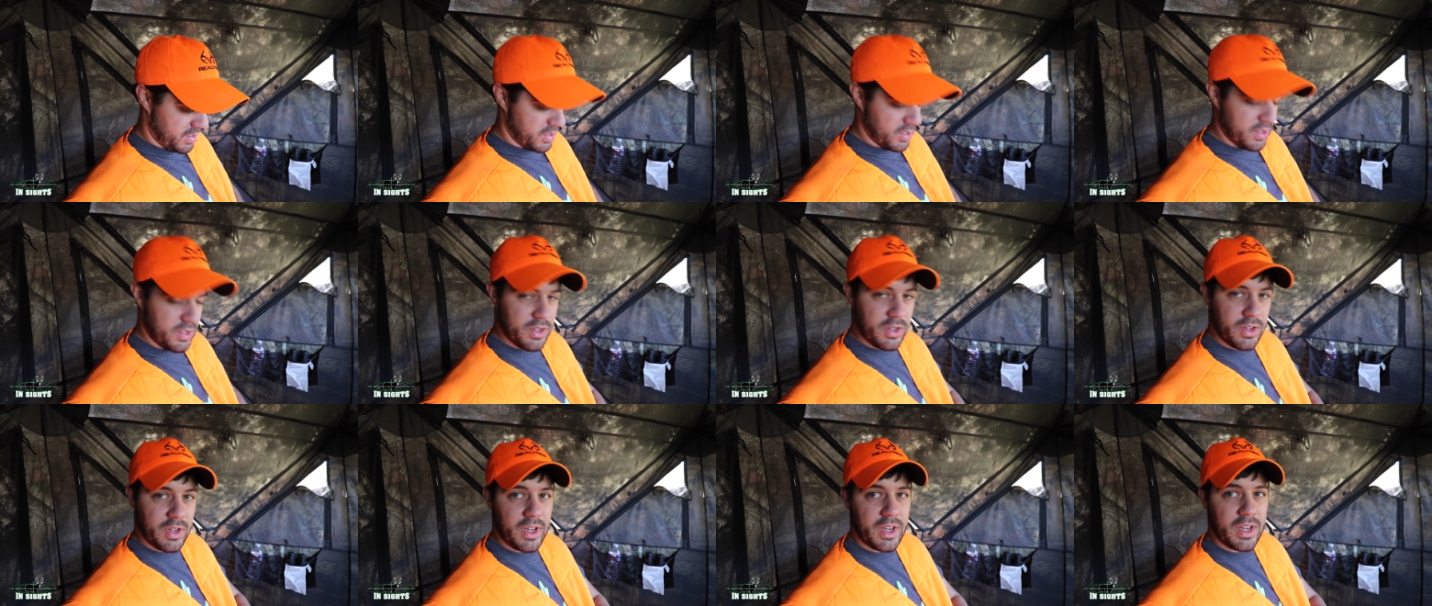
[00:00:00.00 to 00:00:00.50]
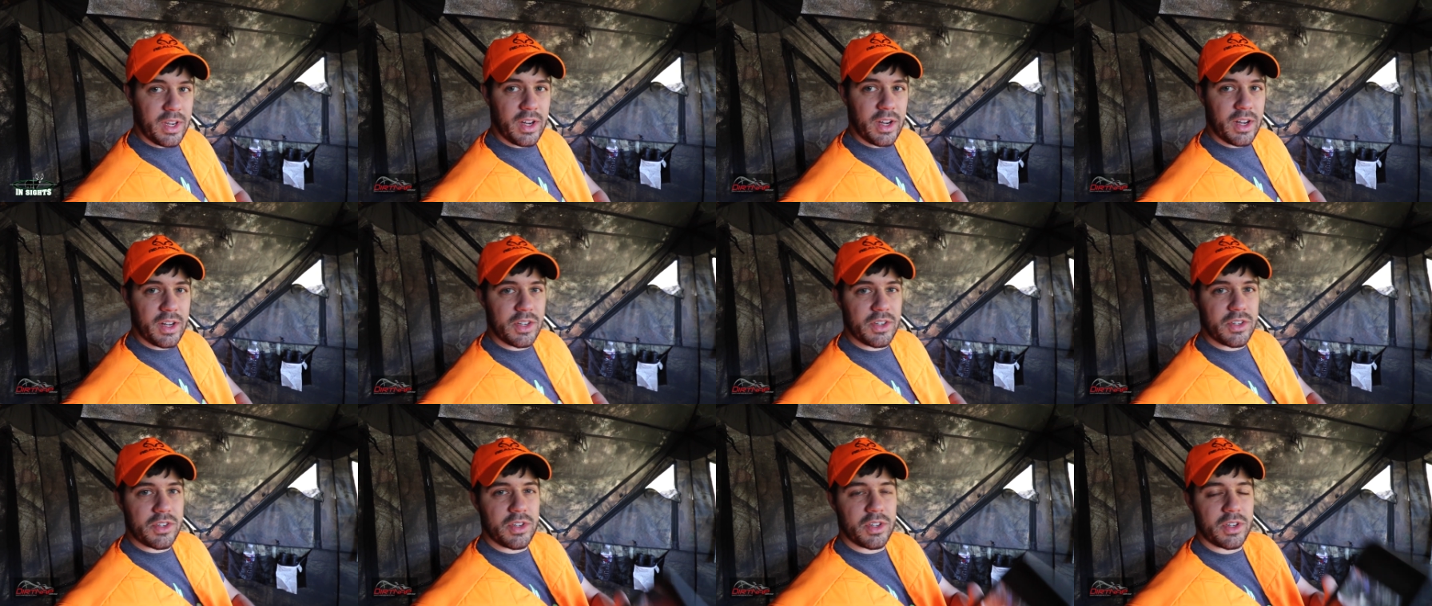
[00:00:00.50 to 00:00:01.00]
Show you here,
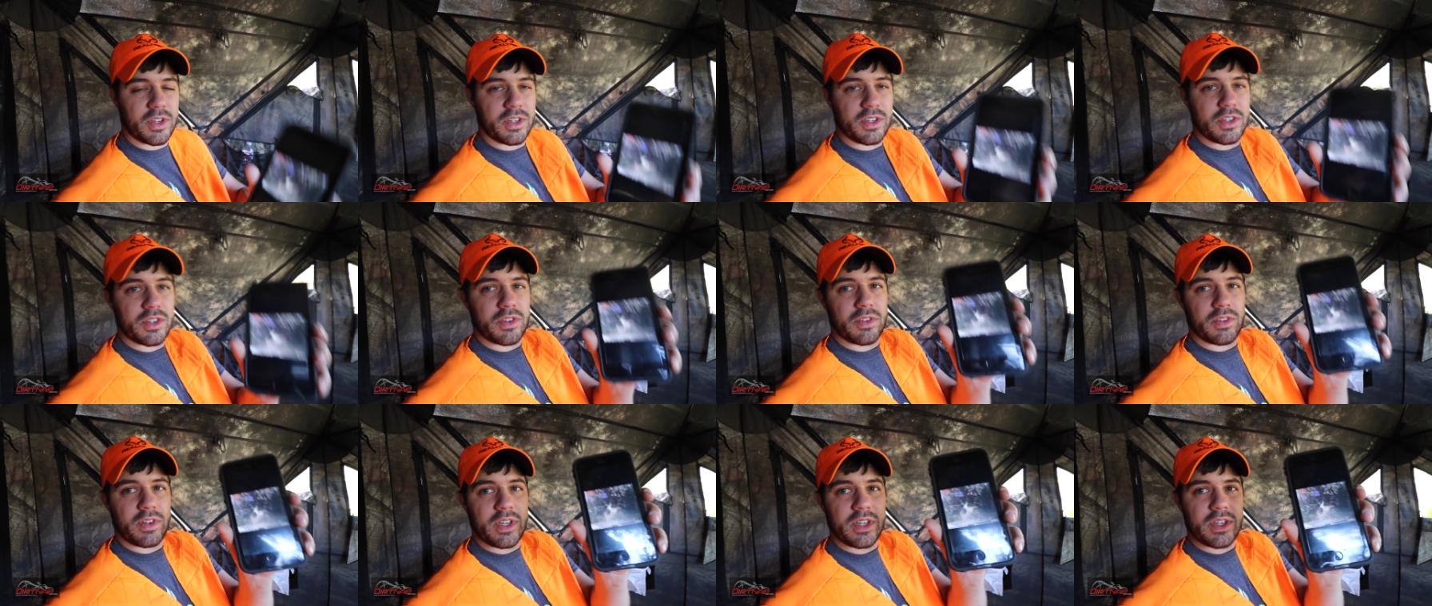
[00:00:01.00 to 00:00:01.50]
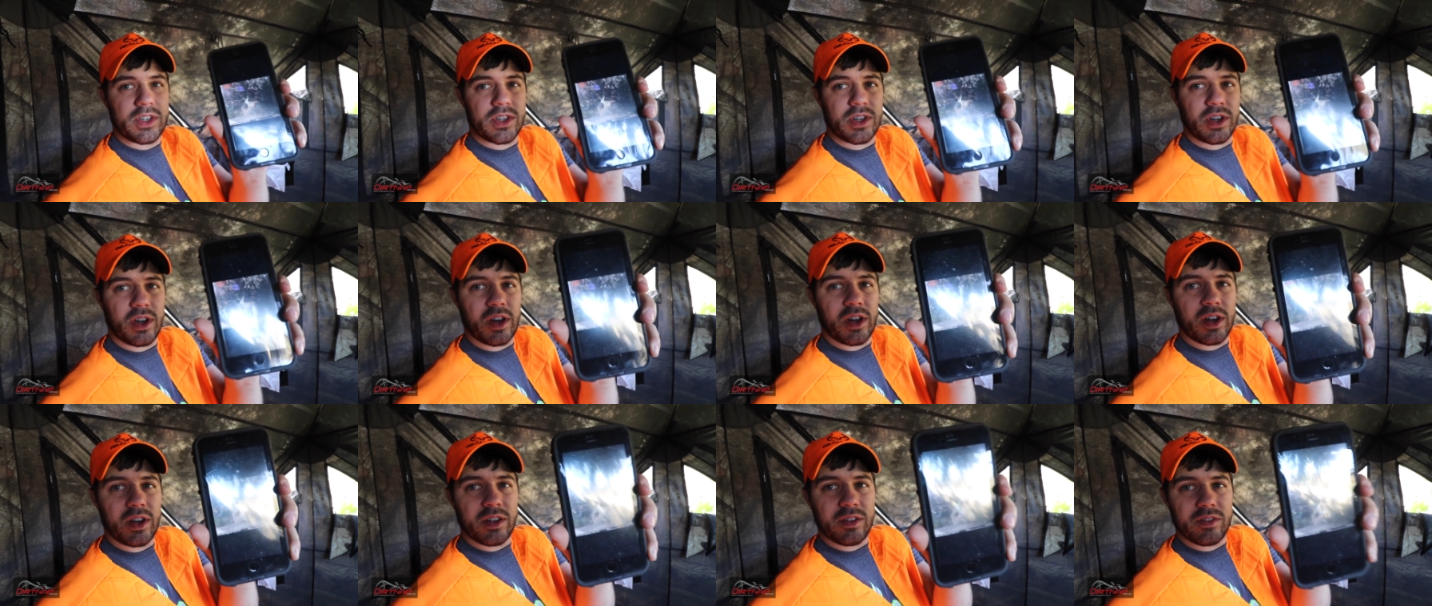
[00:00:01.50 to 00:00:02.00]
I just took a
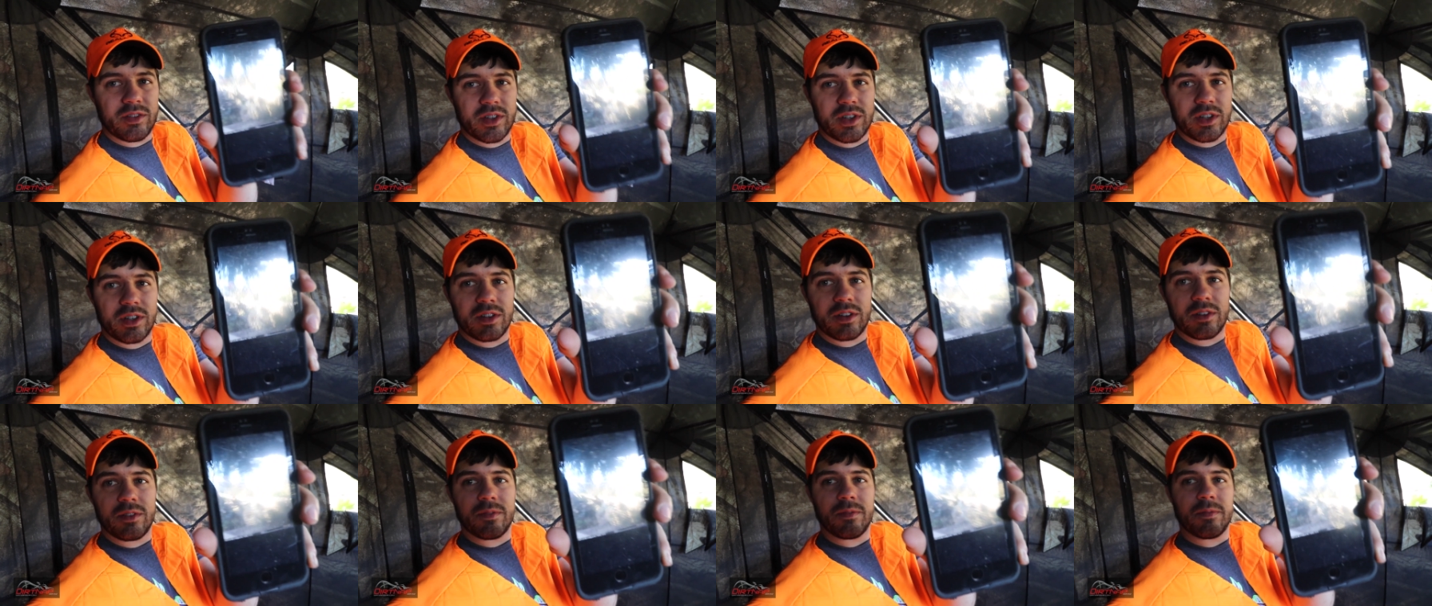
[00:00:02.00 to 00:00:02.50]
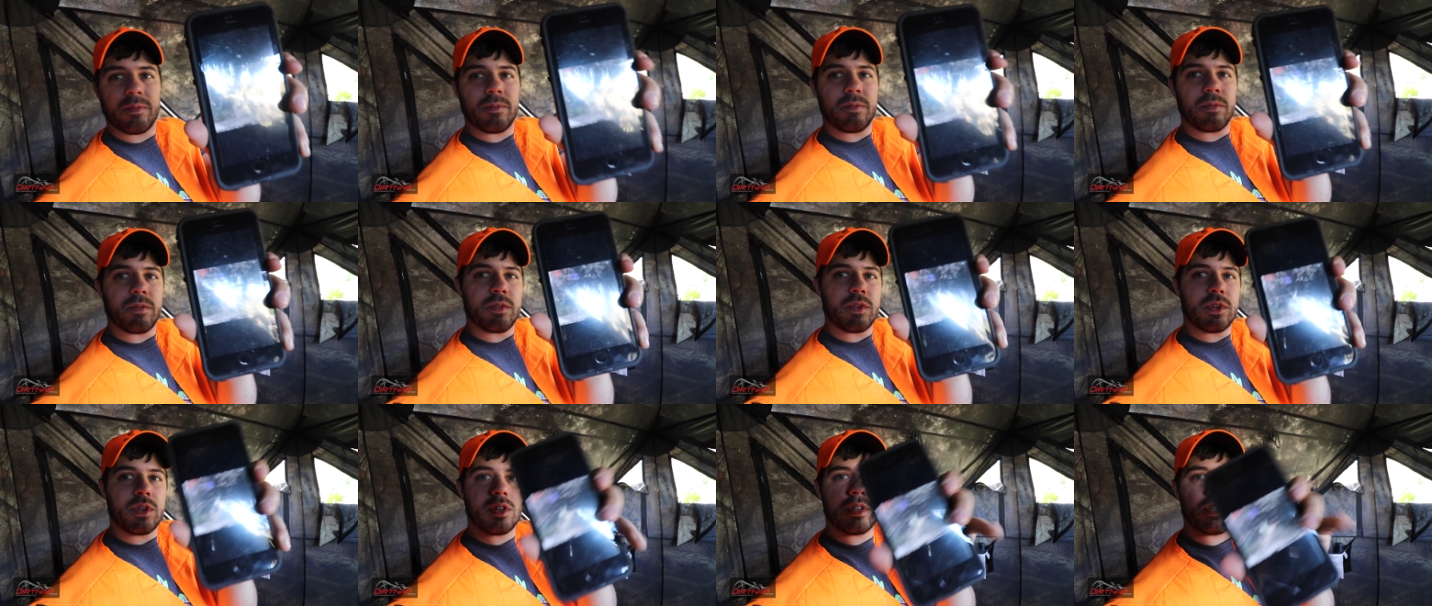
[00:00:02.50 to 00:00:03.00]
screenshot of it.
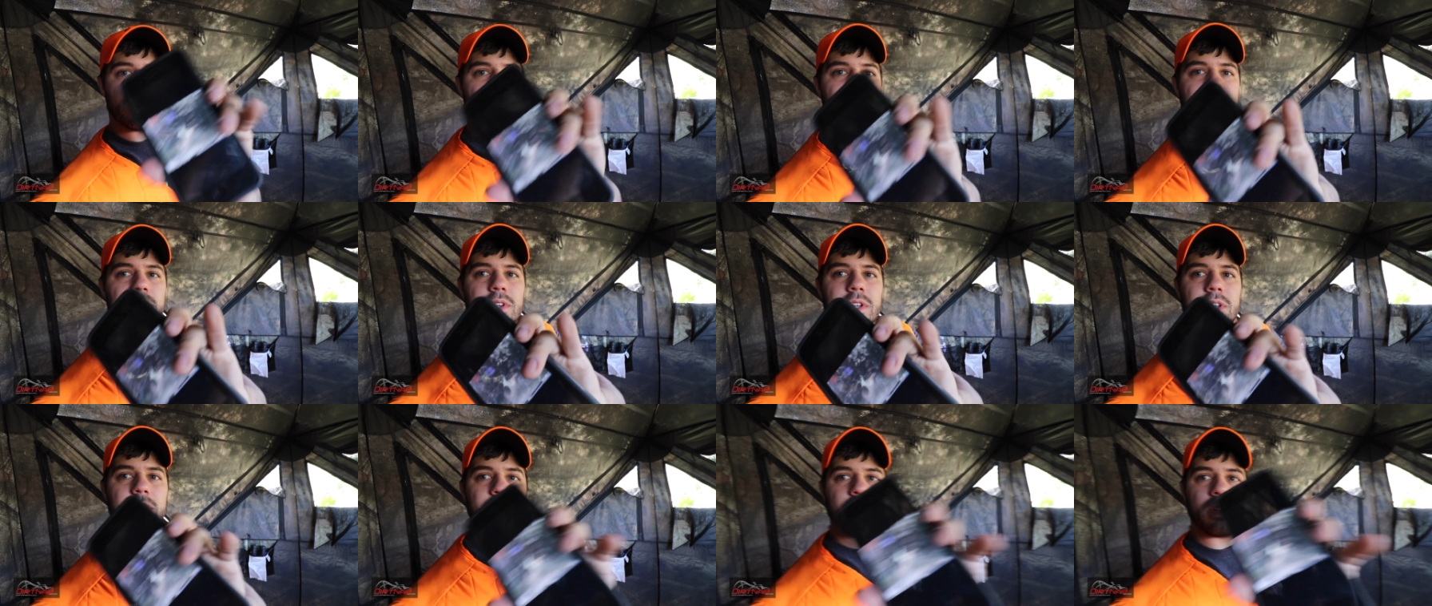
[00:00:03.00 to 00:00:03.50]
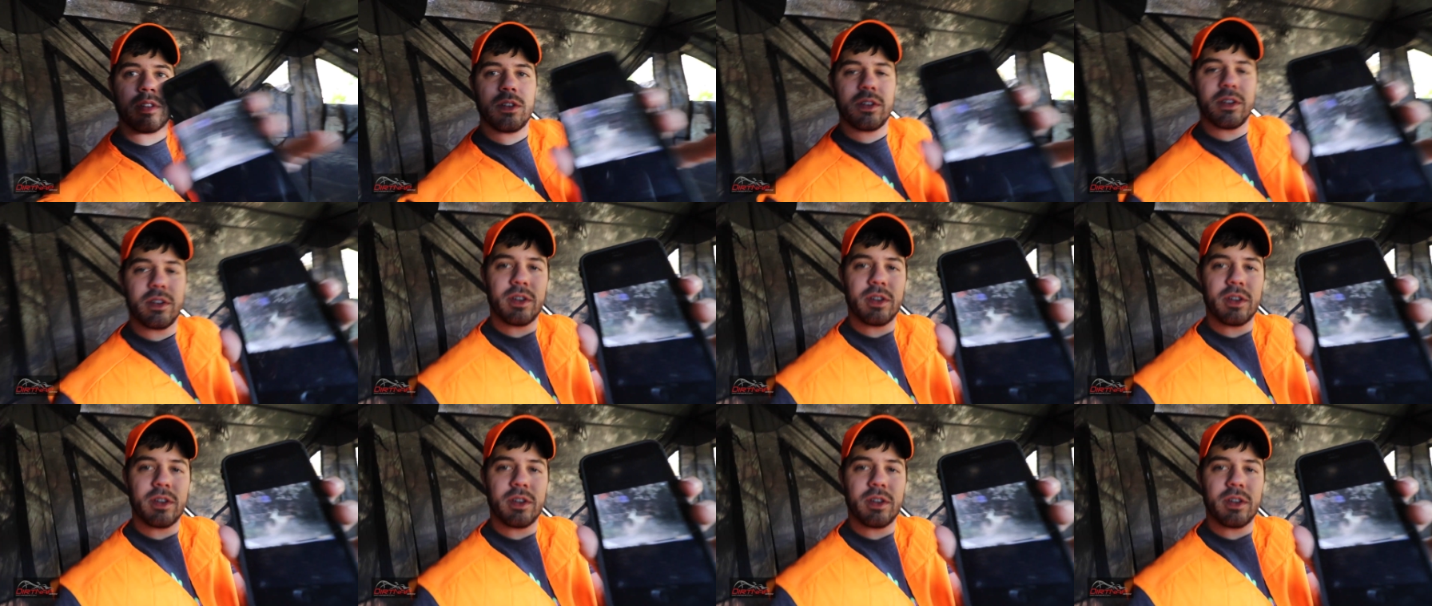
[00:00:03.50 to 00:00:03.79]
Let me see if we can